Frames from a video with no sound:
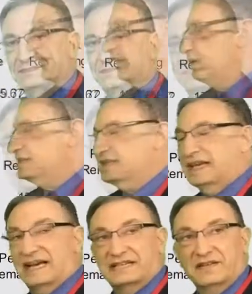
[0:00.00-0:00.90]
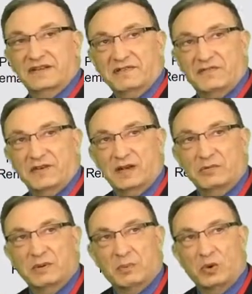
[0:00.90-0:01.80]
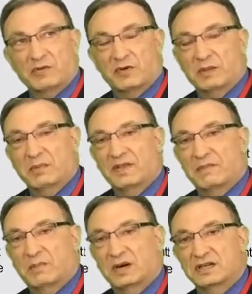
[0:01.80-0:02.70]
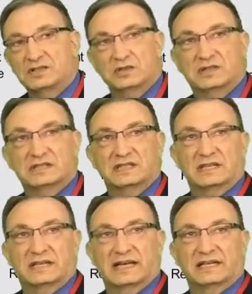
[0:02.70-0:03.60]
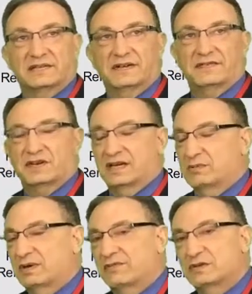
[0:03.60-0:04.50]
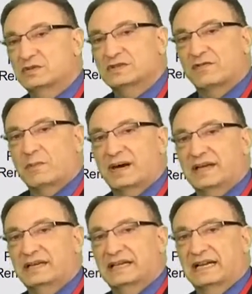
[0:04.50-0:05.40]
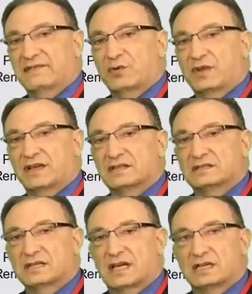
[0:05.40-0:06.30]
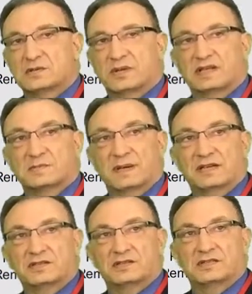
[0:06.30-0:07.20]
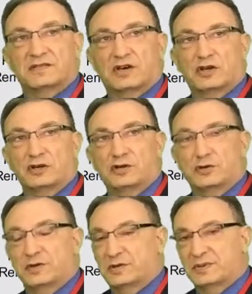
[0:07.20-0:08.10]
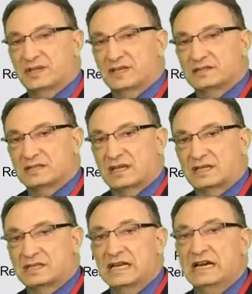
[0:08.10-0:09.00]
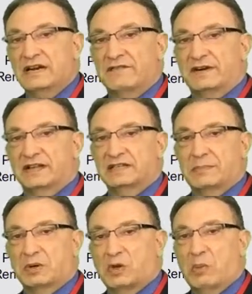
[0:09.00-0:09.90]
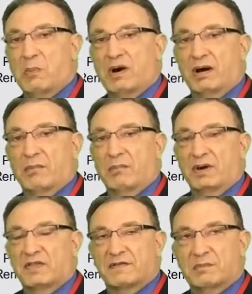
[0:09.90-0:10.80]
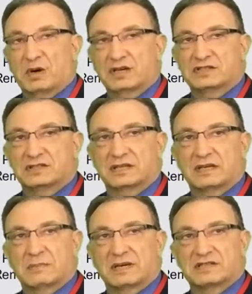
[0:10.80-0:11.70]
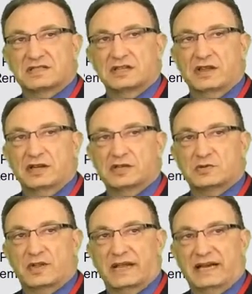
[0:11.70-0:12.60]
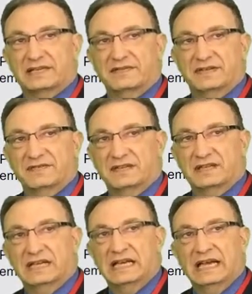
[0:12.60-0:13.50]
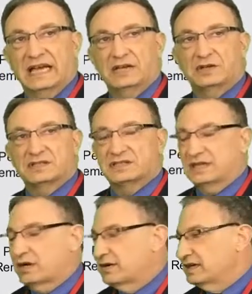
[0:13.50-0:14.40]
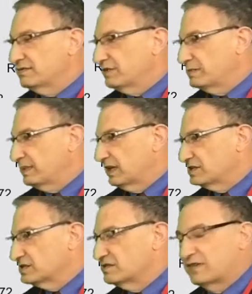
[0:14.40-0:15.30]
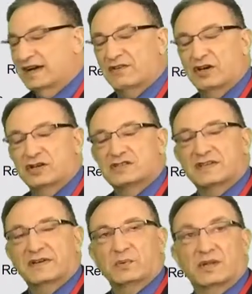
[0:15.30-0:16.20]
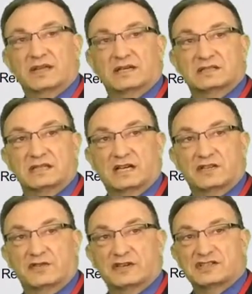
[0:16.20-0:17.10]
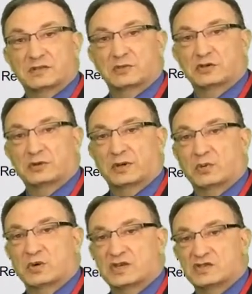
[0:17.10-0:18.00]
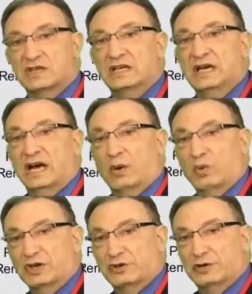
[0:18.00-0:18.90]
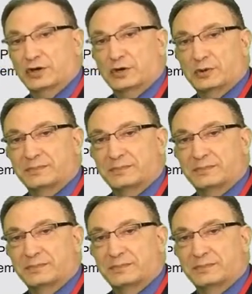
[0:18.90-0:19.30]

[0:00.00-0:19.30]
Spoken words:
Here is the activity fund report for the month of March. You can see that the activity fund had revenues of about $94,000 with expenditures of $133,000. Fairly typical month of March in comparison to other years with the activity fund. And you can see our ending fund balance is $571,000, very similar to where it was 1 year ago.